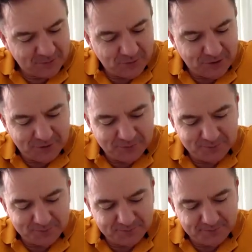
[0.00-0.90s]

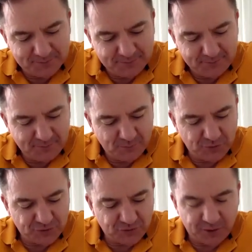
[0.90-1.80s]
Well,
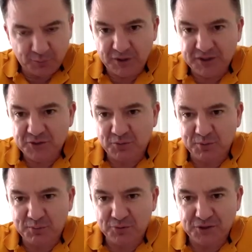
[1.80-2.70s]
we're trying to practice what
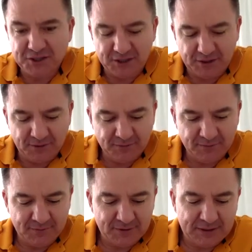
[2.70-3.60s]
we preach here.
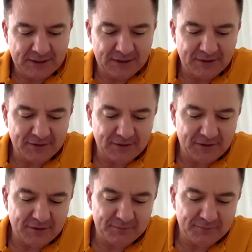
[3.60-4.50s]
And
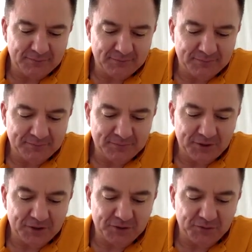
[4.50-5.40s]
um,
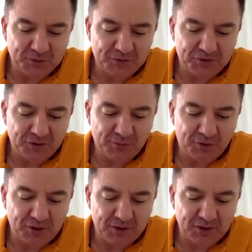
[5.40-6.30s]
you guys have all just heard
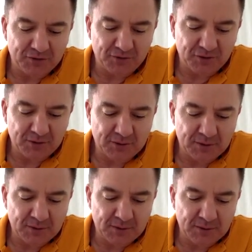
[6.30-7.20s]
Mike there trying to
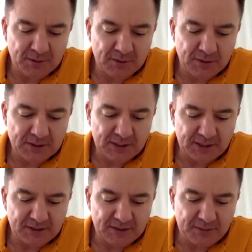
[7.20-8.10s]

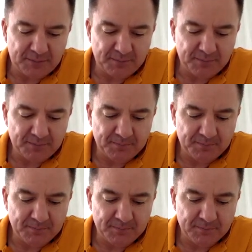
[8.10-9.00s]
take a step
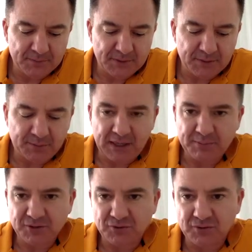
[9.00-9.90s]
to
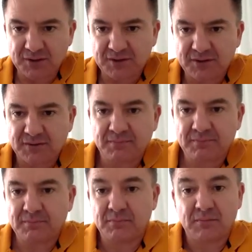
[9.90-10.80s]
perhaps address
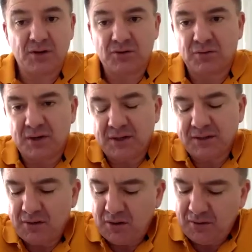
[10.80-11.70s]
a regret in
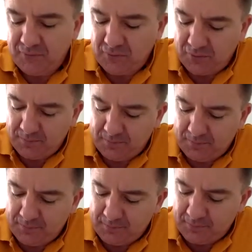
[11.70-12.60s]
his life or
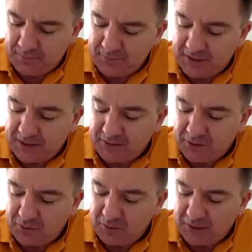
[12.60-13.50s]
sounds
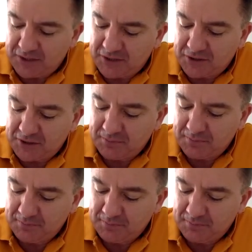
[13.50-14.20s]
like a relationship.